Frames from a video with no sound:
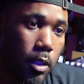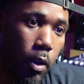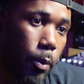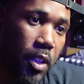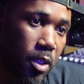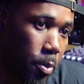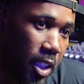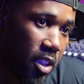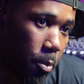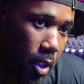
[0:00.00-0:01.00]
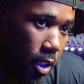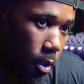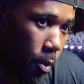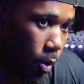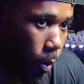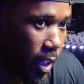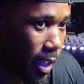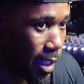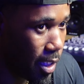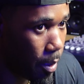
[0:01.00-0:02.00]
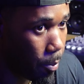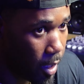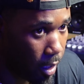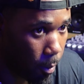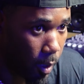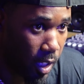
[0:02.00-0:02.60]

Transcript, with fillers: So I wasn't expecting to meet him on the way that I did meet him.